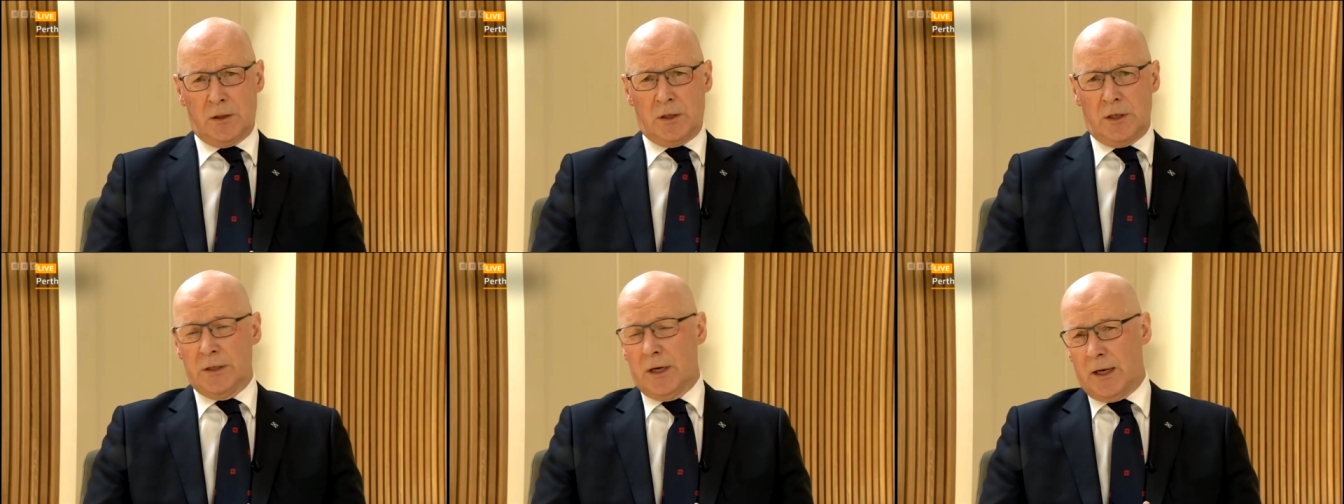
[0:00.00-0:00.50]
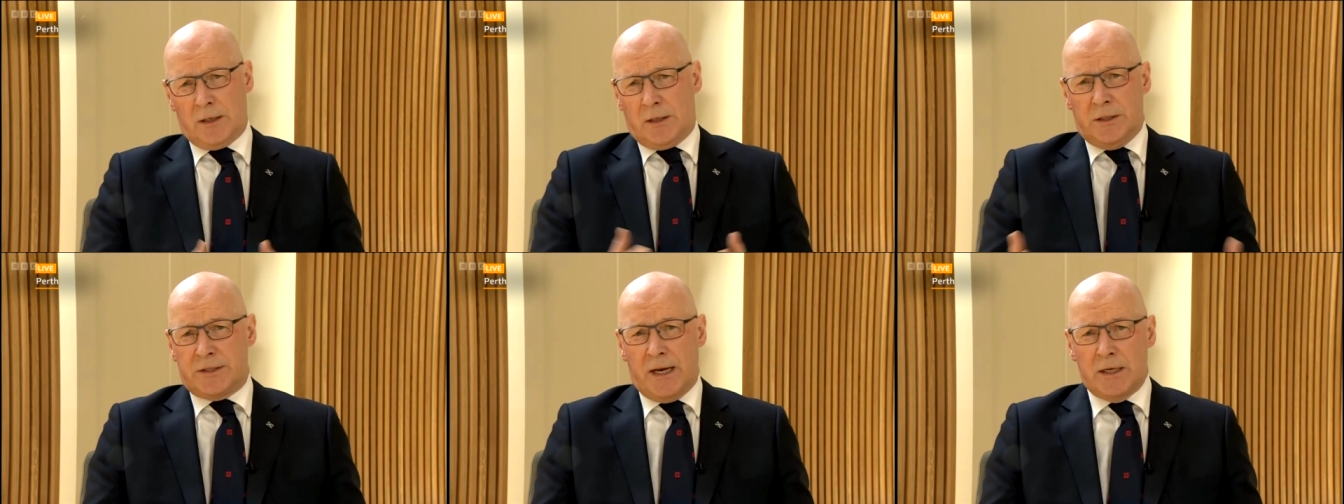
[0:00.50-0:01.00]

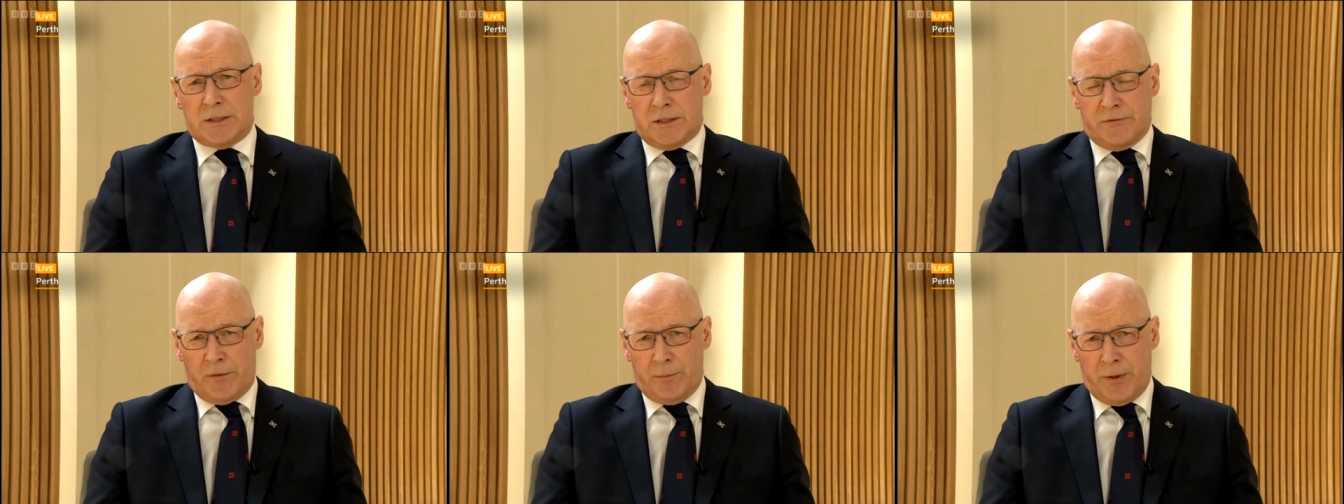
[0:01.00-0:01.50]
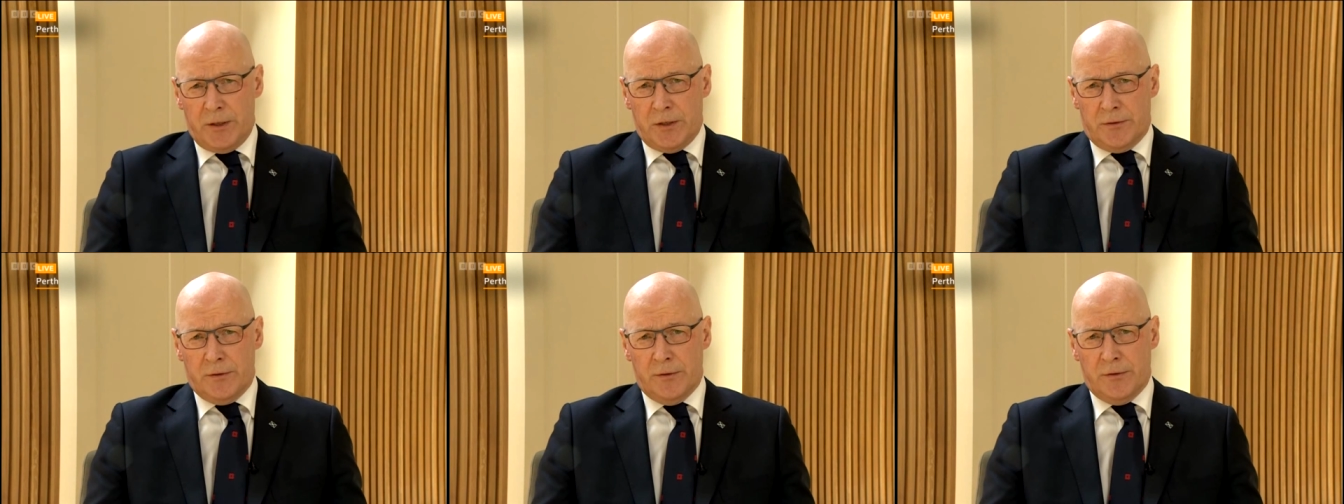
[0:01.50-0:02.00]
consensus of
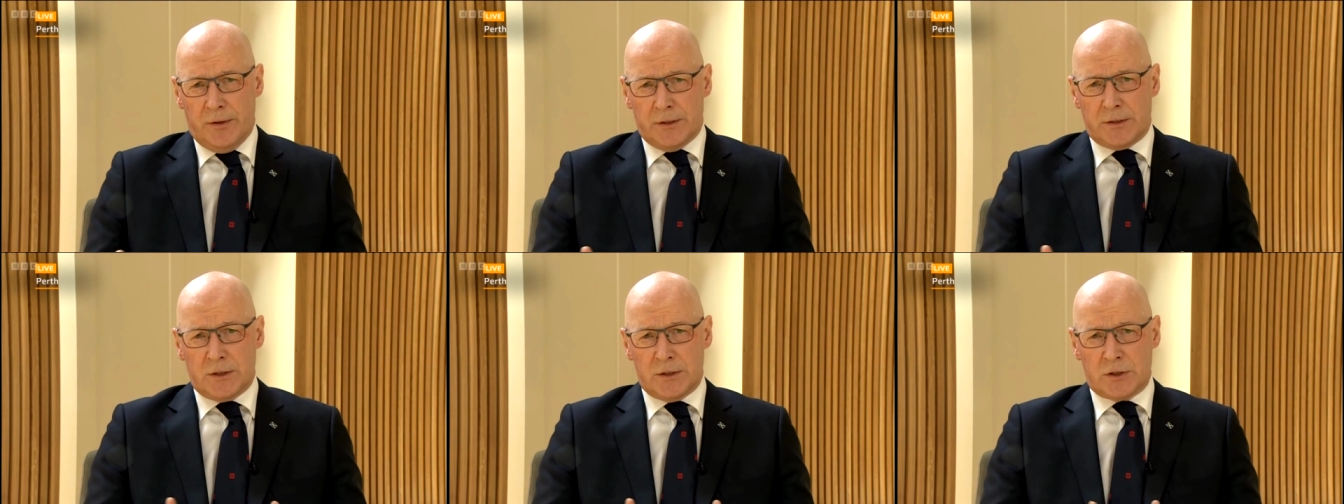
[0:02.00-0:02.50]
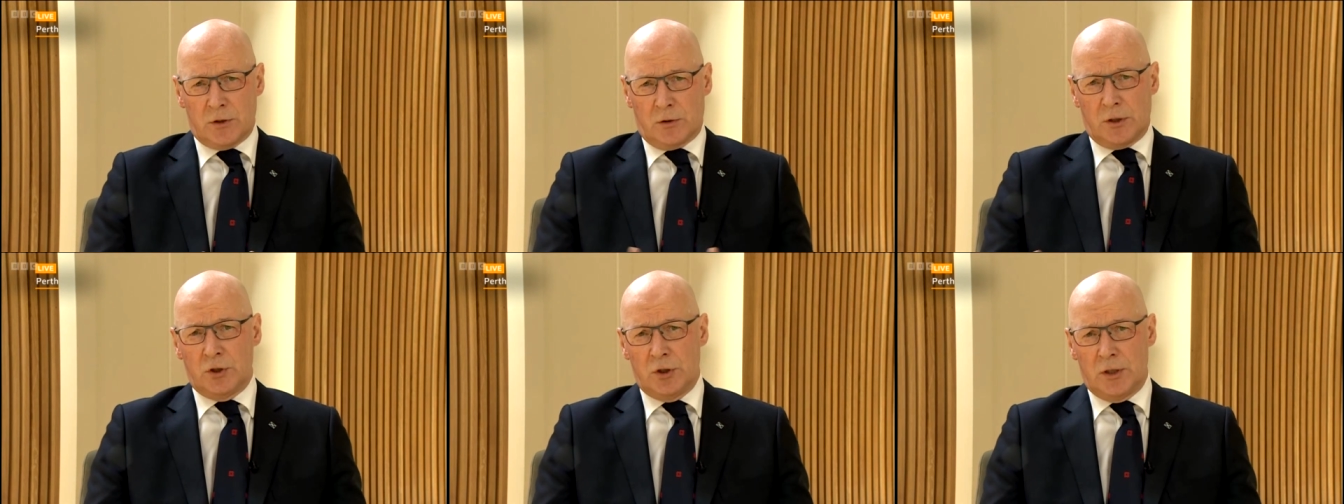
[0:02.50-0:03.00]
opinion that
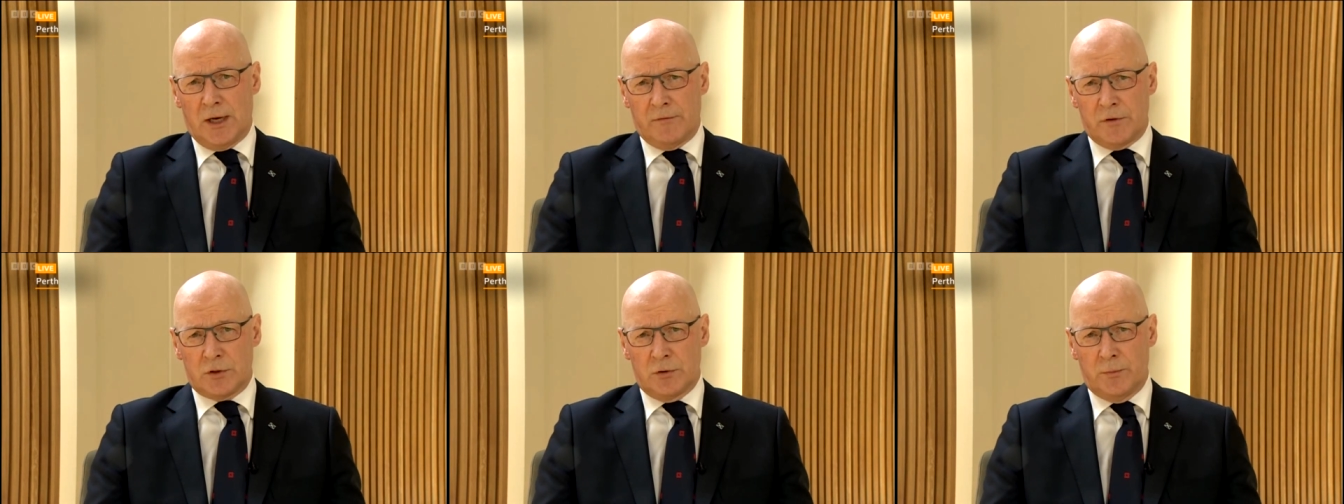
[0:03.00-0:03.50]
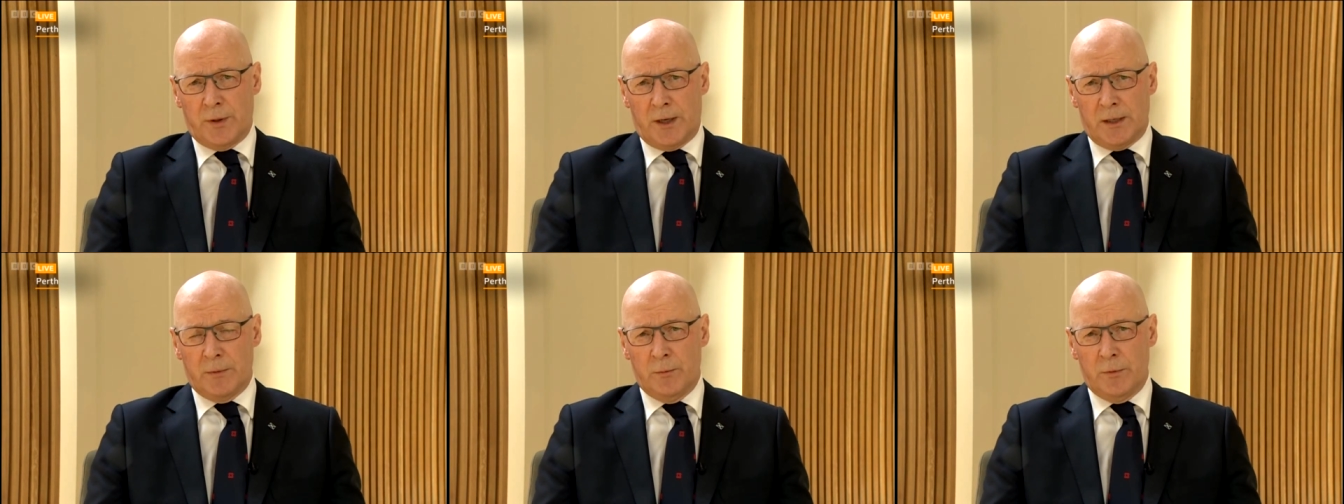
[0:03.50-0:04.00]
Scotland should have its own
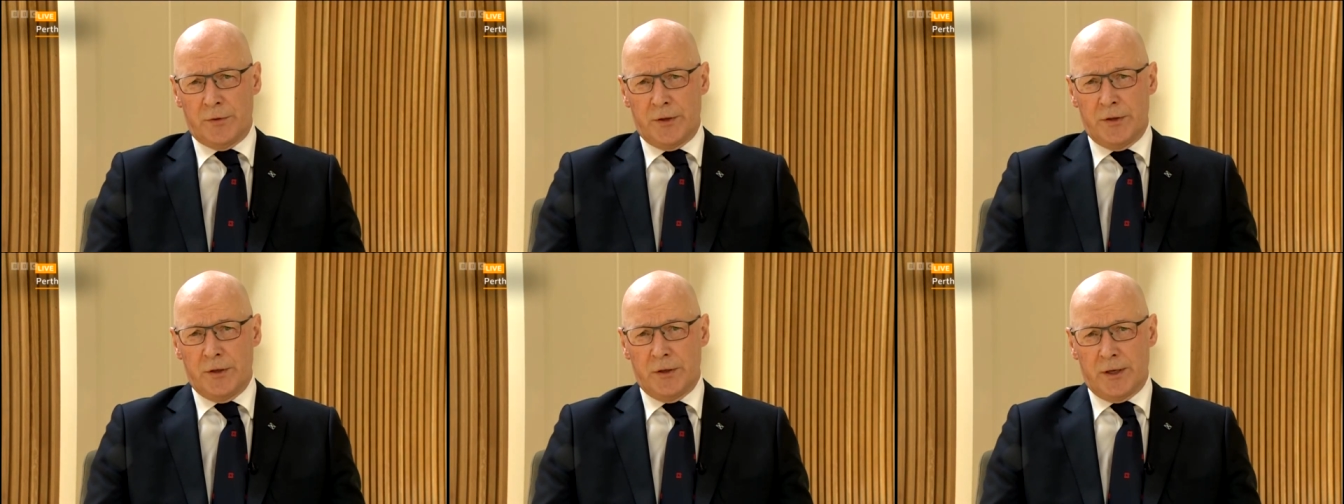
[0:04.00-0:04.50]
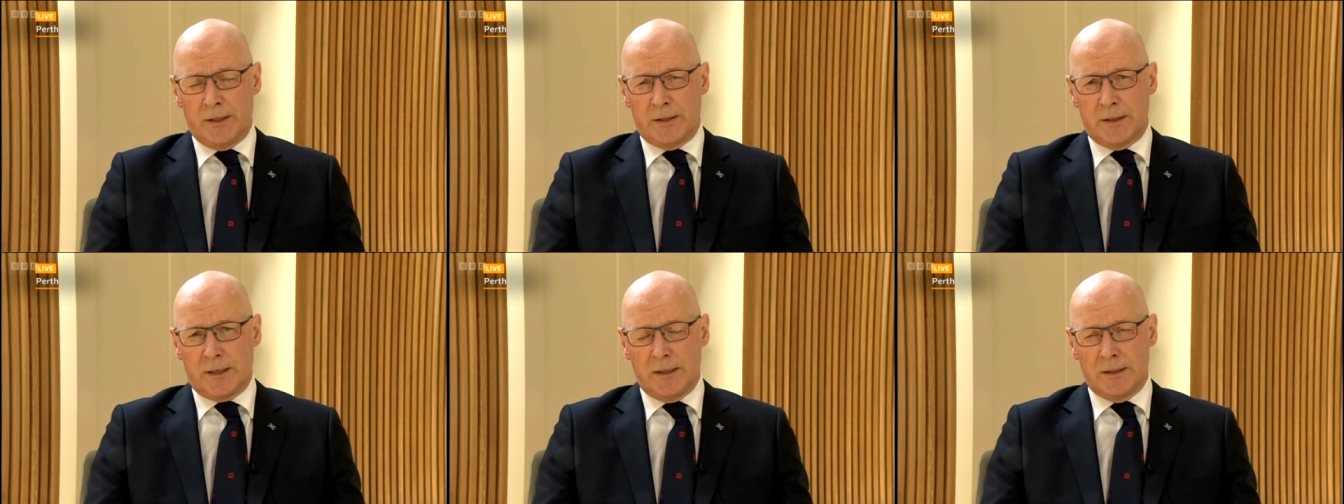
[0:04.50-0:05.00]
parliament within the
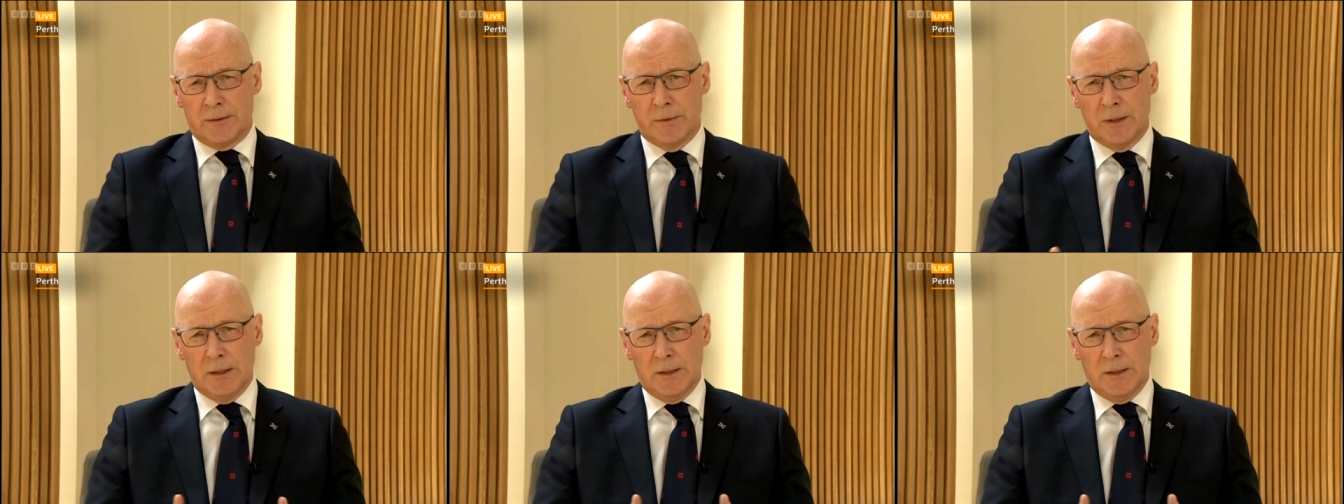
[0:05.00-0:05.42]
United Kingdom.